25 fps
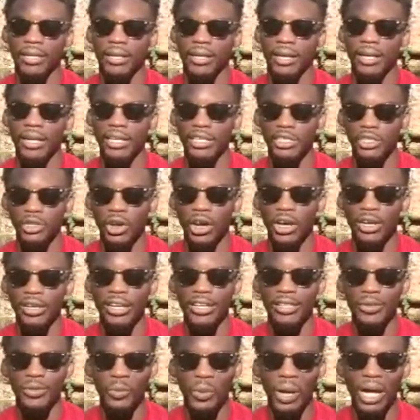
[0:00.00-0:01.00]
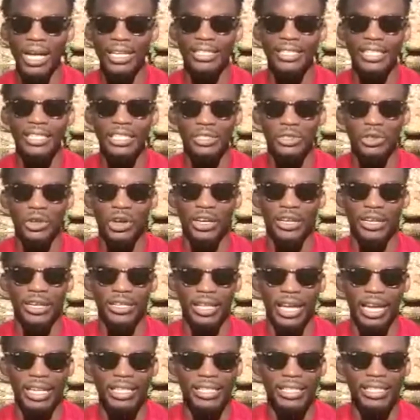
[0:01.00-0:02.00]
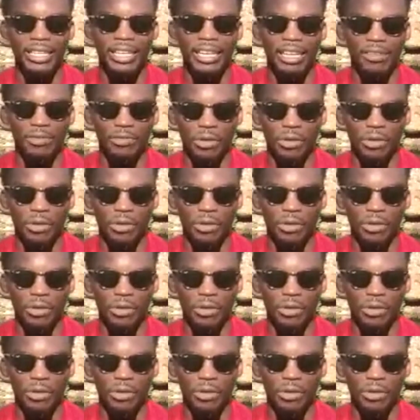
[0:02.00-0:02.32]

and enjoying it whilst they're enjoying it, and seeing it